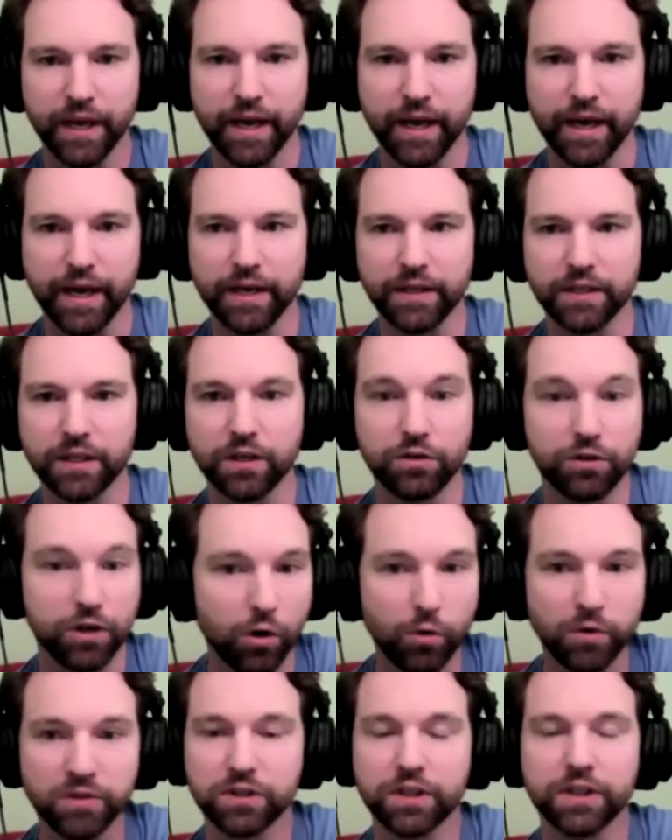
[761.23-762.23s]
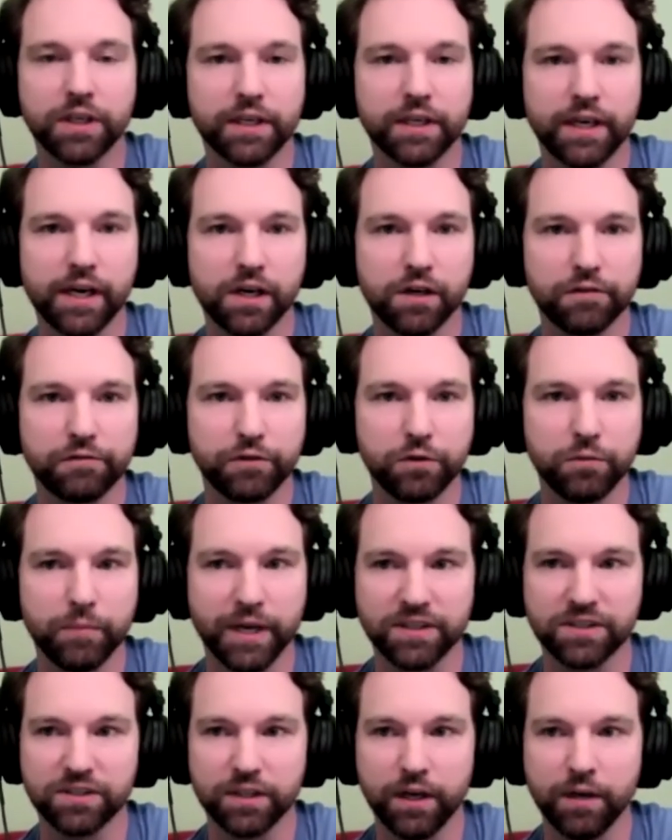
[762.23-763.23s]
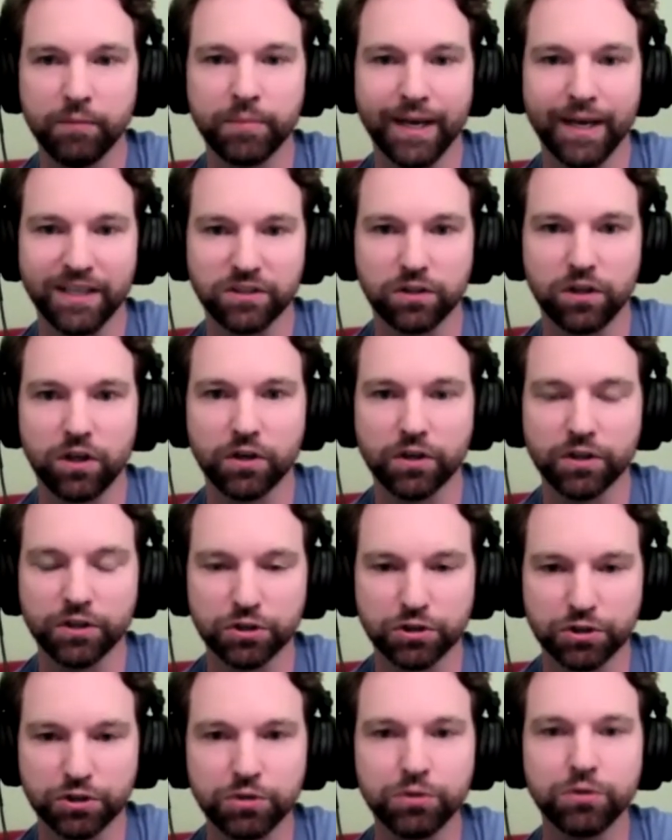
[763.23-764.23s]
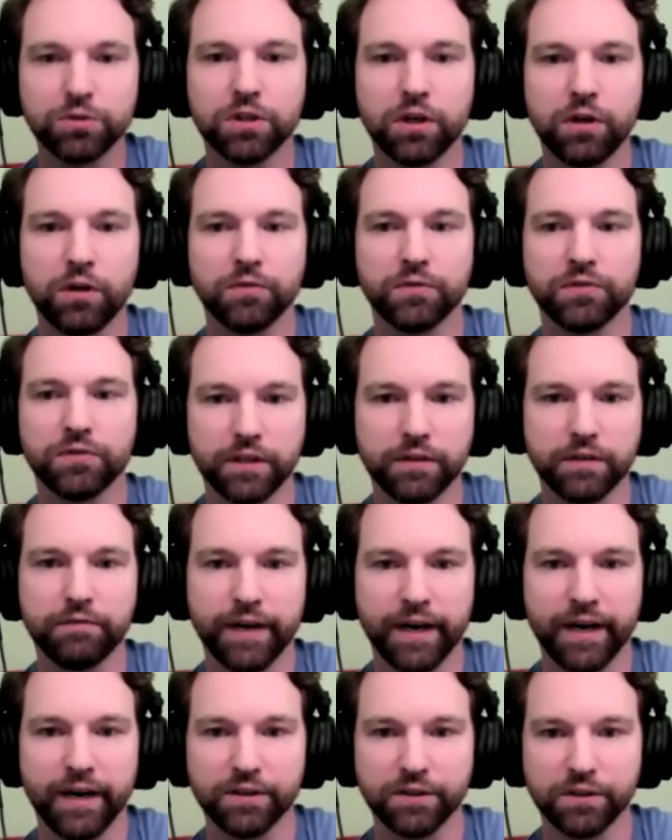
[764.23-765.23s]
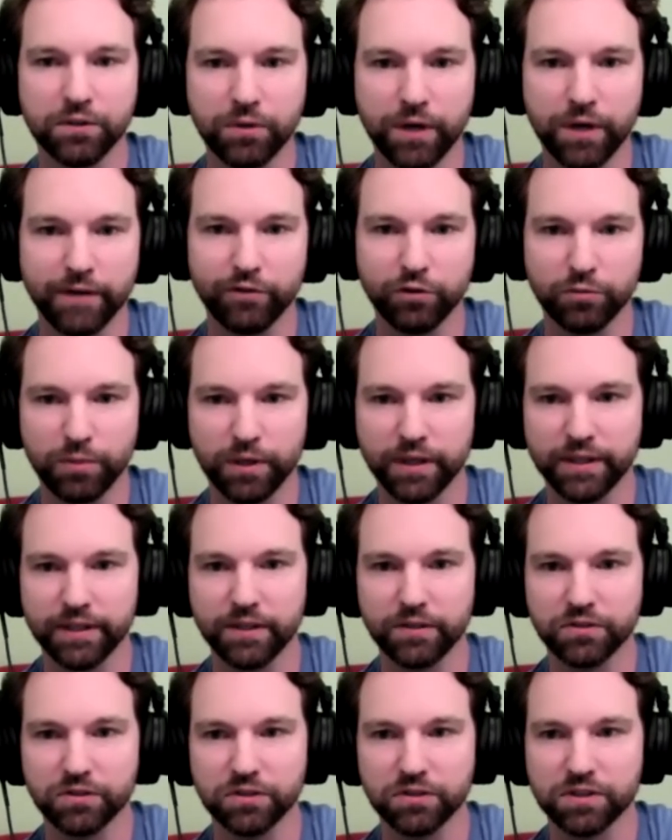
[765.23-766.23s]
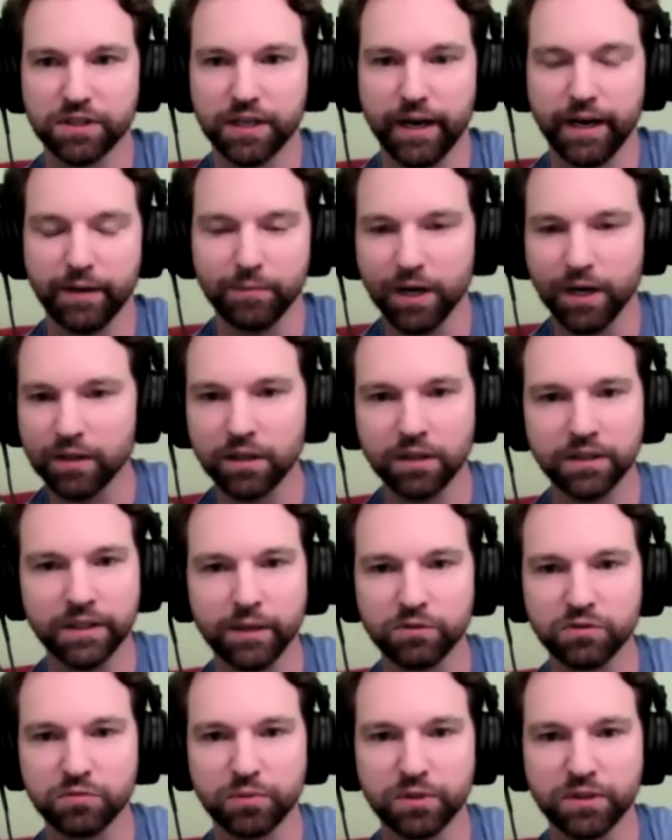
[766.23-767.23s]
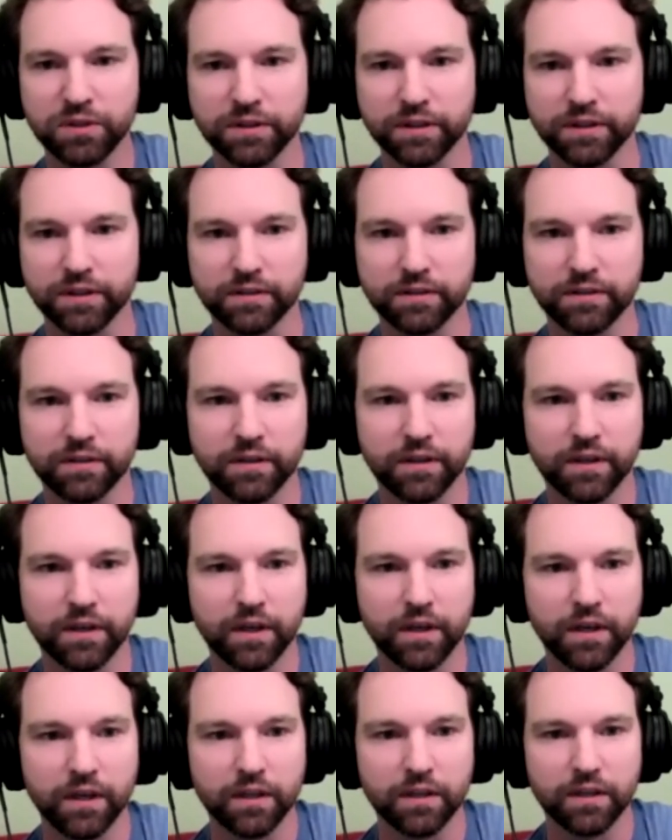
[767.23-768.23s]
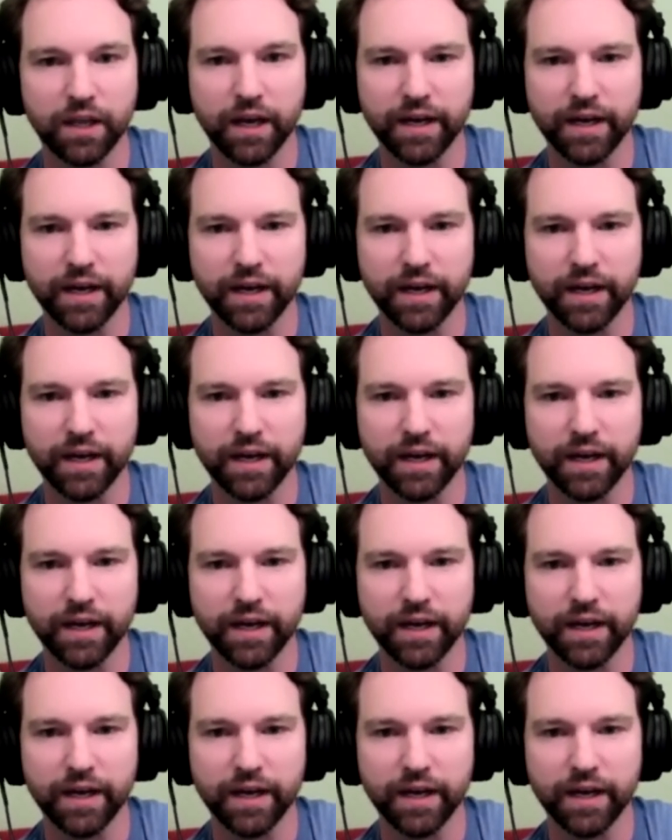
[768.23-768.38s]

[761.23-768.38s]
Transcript: And no one's going to care if you mess up as long as you don't devalue everybody else's time. I thought that was brilliant. Oh yeah.